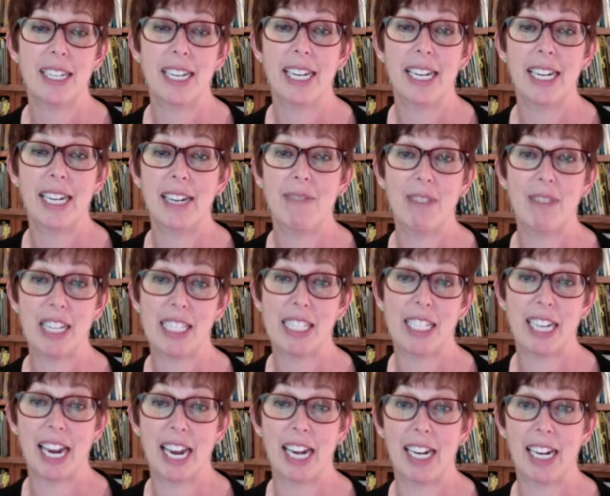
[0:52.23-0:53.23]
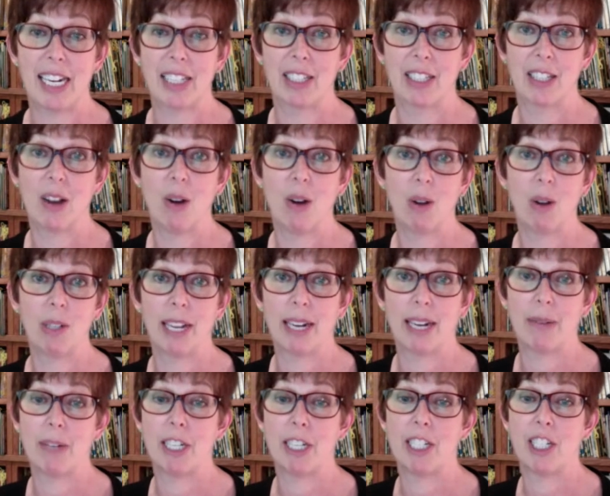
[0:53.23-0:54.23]
in investigating whole
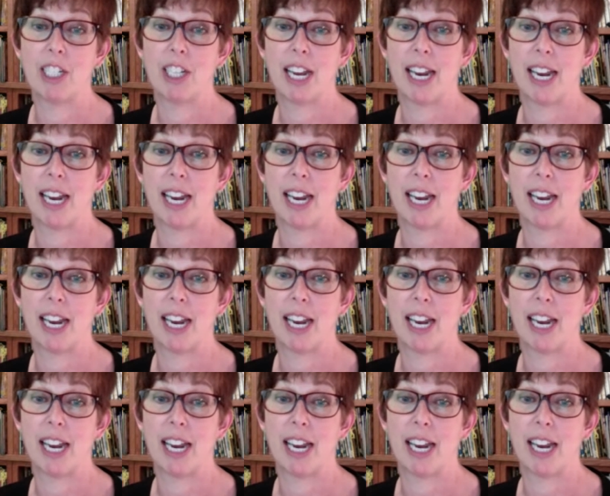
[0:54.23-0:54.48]
language,